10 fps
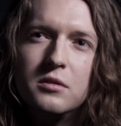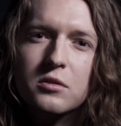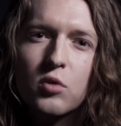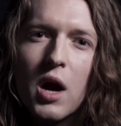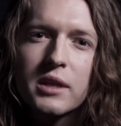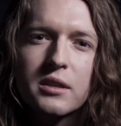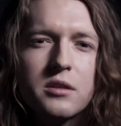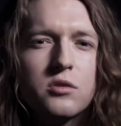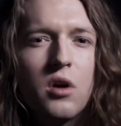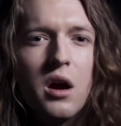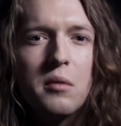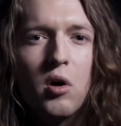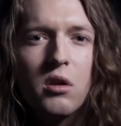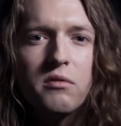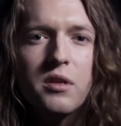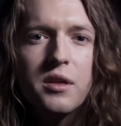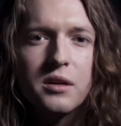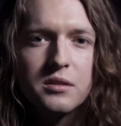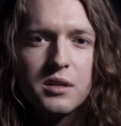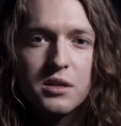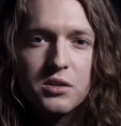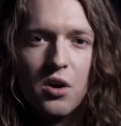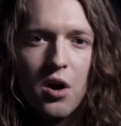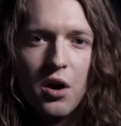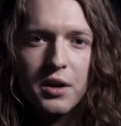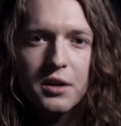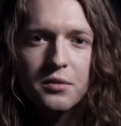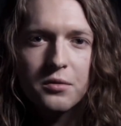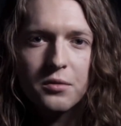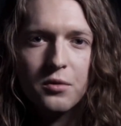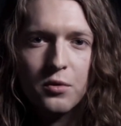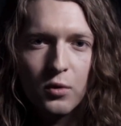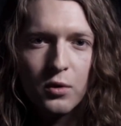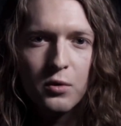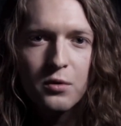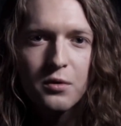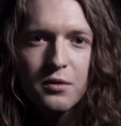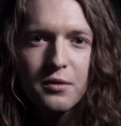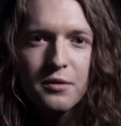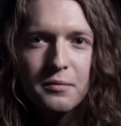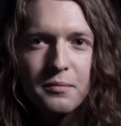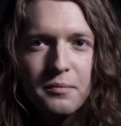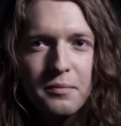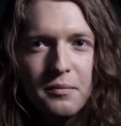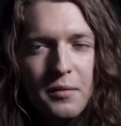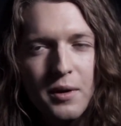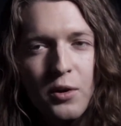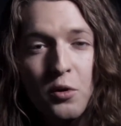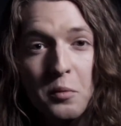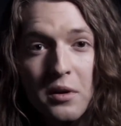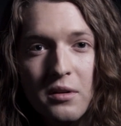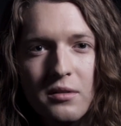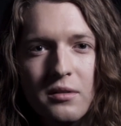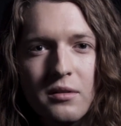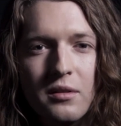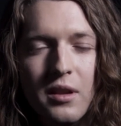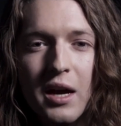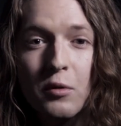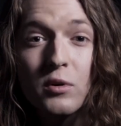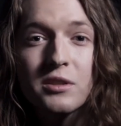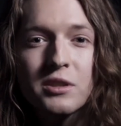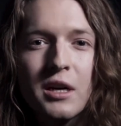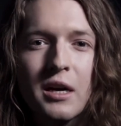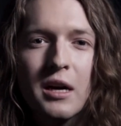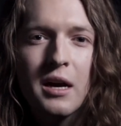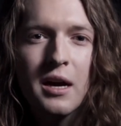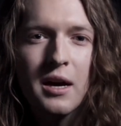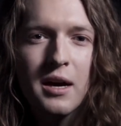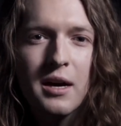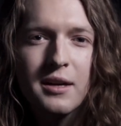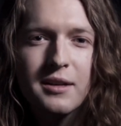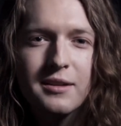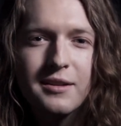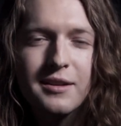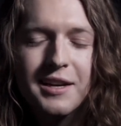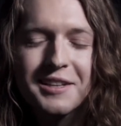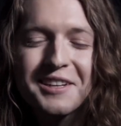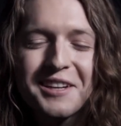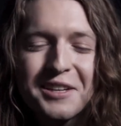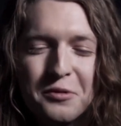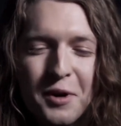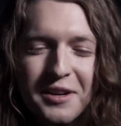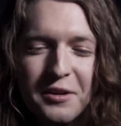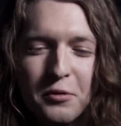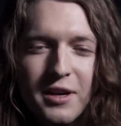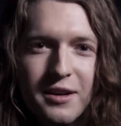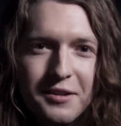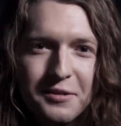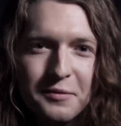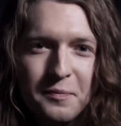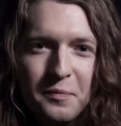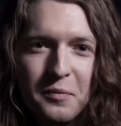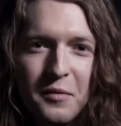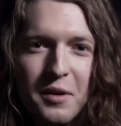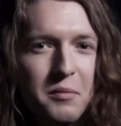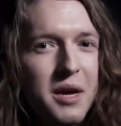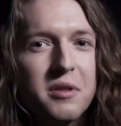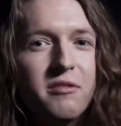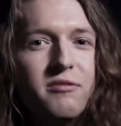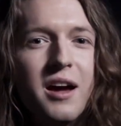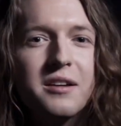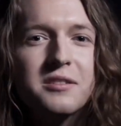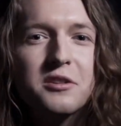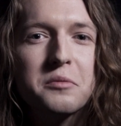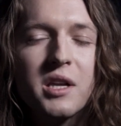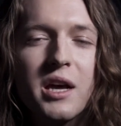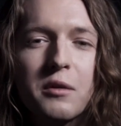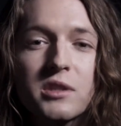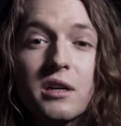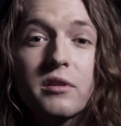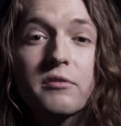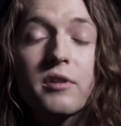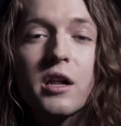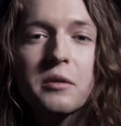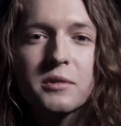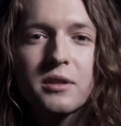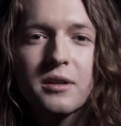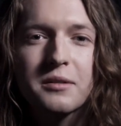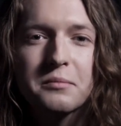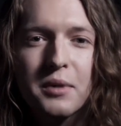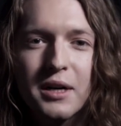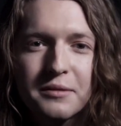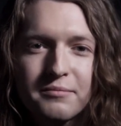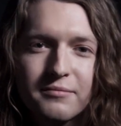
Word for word: trying to describe all of the things he saw in crude human language. He did get to write in Greek, maybe the finest human language ever developed, but